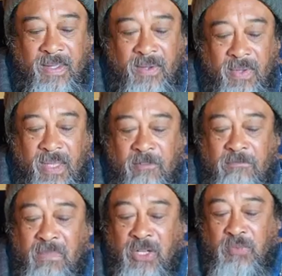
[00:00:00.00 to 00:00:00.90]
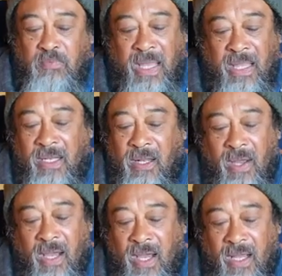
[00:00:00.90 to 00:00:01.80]
We have much pain in
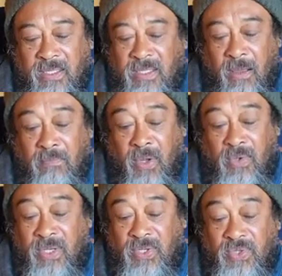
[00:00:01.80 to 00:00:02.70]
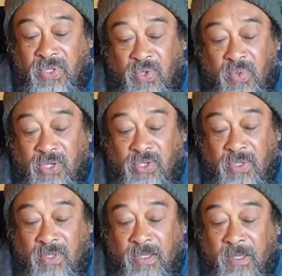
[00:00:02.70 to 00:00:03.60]
our hearts about this
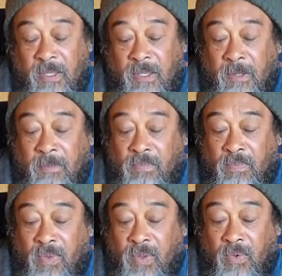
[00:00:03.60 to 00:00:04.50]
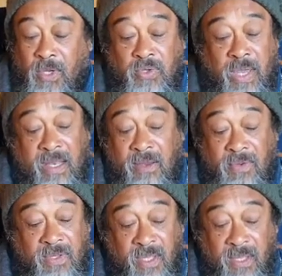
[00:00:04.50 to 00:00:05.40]
situation. We tried
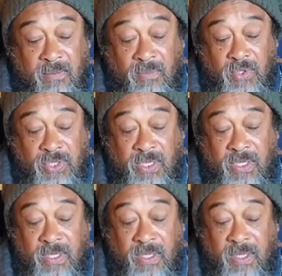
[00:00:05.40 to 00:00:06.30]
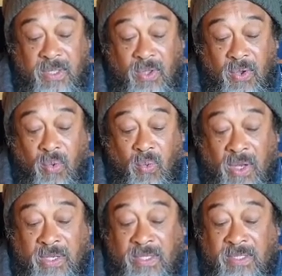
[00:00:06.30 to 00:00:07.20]
everything, Mooji.
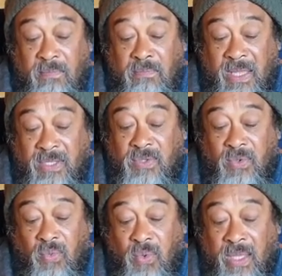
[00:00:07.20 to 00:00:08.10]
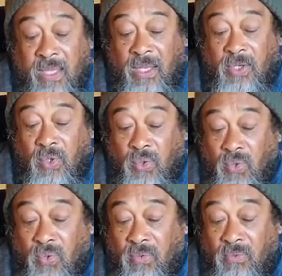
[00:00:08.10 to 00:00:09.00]
What is the best we can
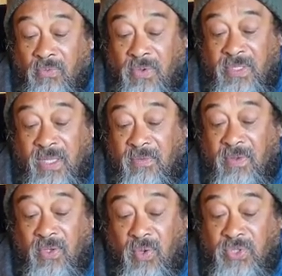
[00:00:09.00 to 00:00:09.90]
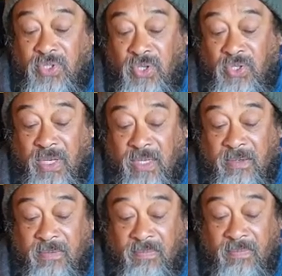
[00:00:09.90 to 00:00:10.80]
do for saving those children?
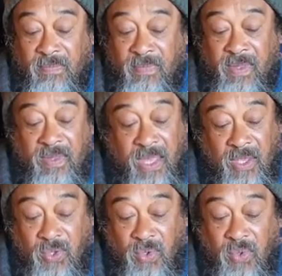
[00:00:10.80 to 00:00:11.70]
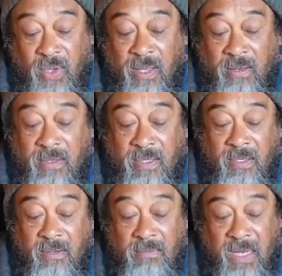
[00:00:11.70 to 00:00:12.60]
Thank you and
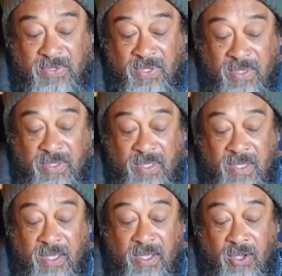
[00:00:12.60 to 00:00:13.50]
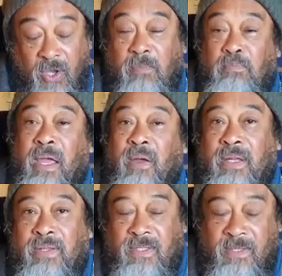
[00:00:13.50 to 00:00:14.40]
blessings,
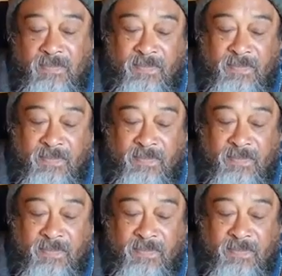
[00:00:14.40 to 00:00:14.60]
godparents.